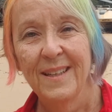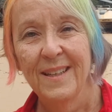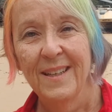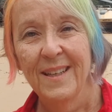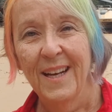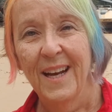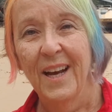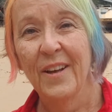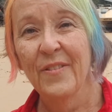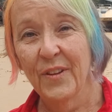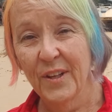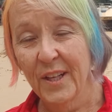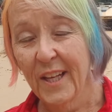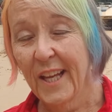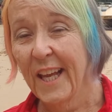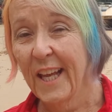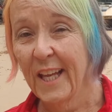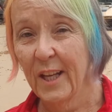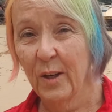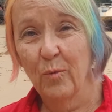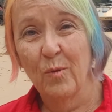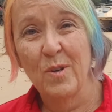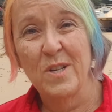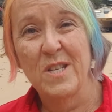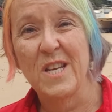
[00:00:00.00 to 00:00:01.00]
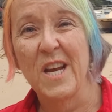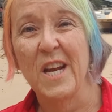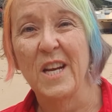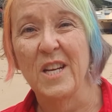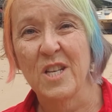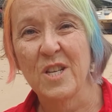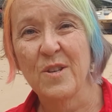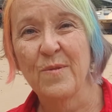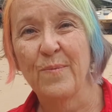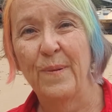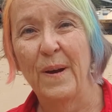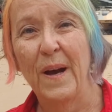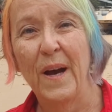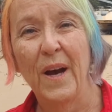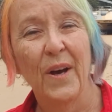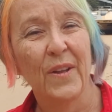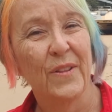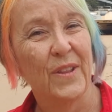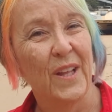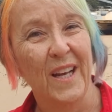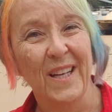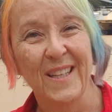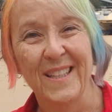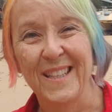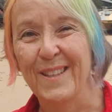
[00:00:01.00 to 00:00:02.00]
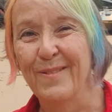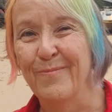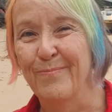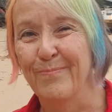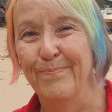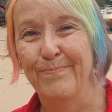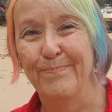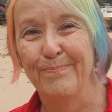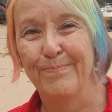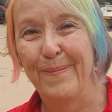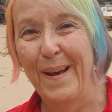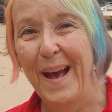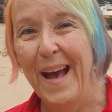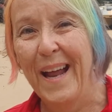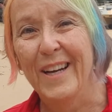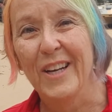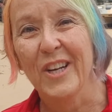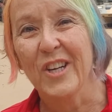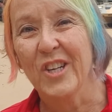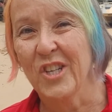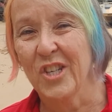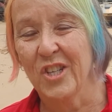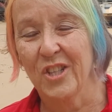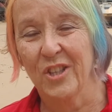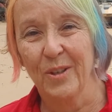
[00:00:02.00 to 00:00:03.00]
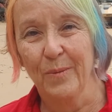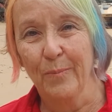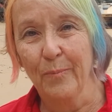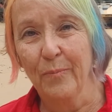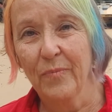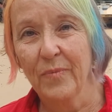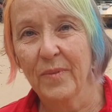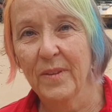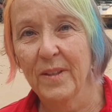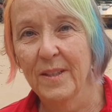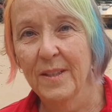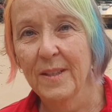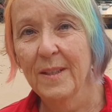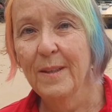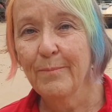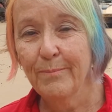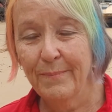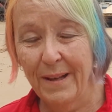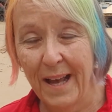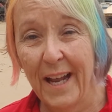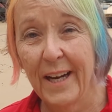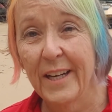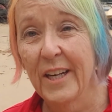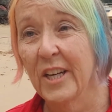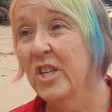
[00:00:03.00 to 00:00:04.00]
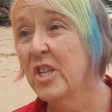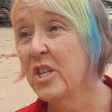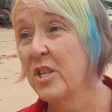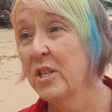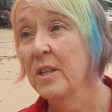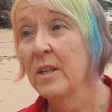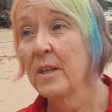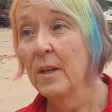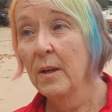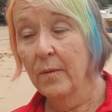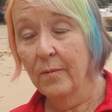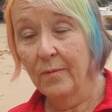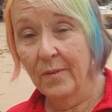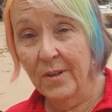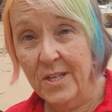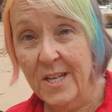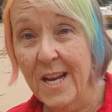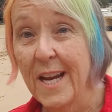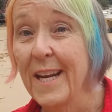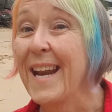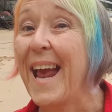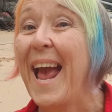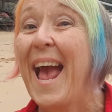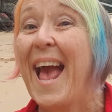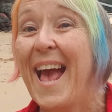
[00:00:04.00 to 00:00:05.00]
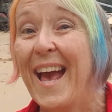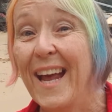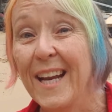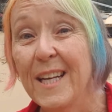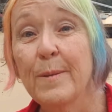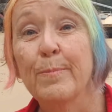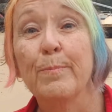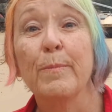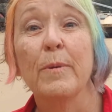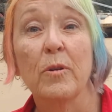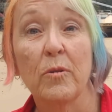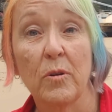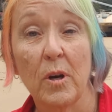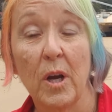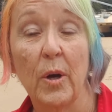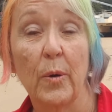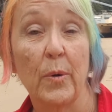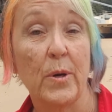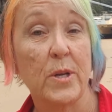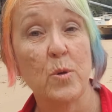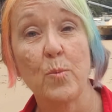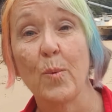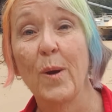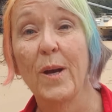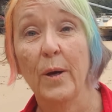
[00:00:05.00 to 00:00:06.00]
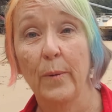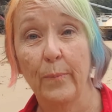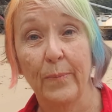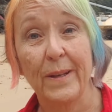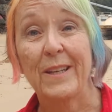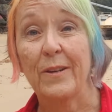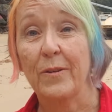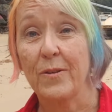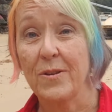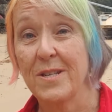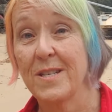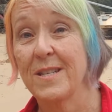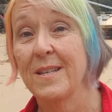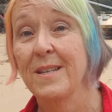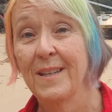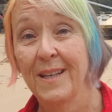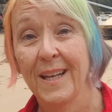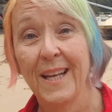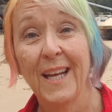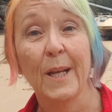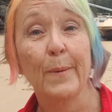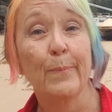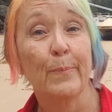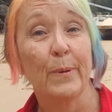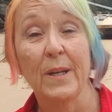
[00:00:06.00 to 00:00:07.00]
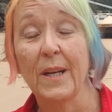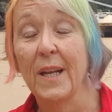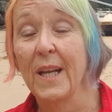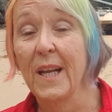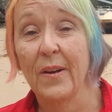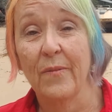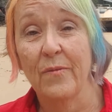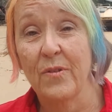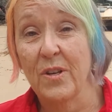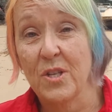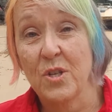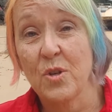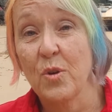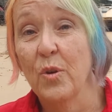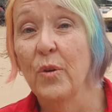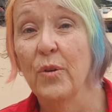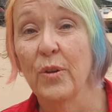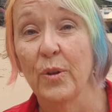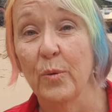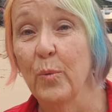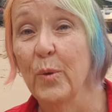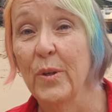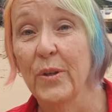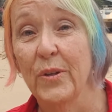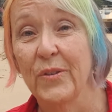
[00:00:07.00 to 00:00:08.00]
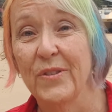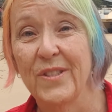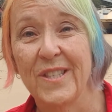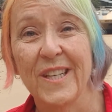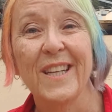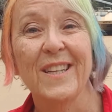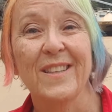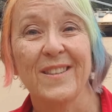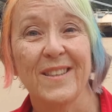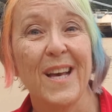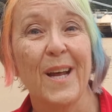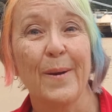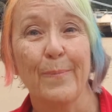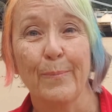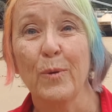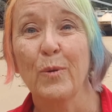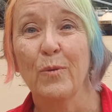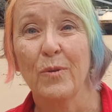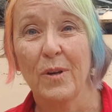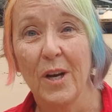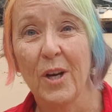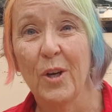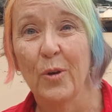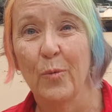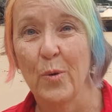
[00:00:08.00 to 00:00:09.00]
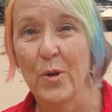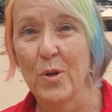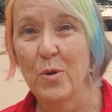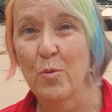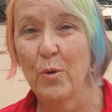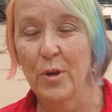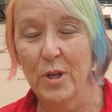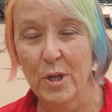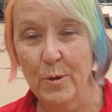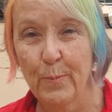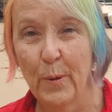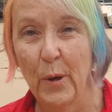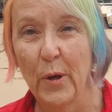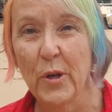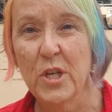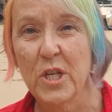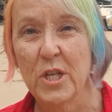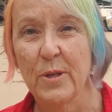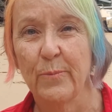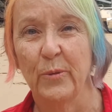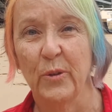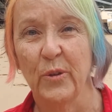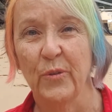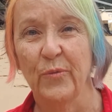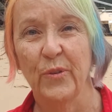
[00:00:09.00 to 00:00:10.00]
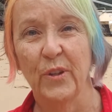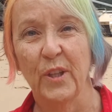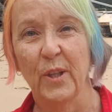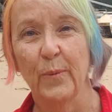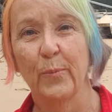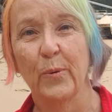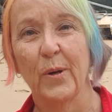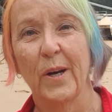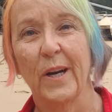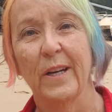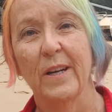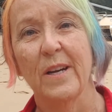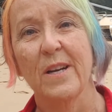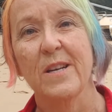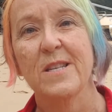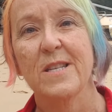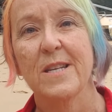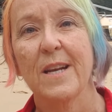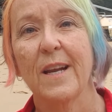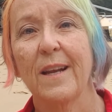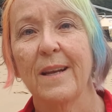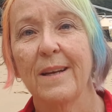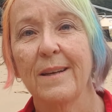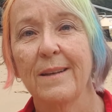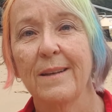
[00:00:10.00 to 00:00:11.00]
And the king, Rosette's father, he banished them, banished Rosette and Moreau as well, because he believed, as all the world did, that Moreau was responsible for the pregnancy.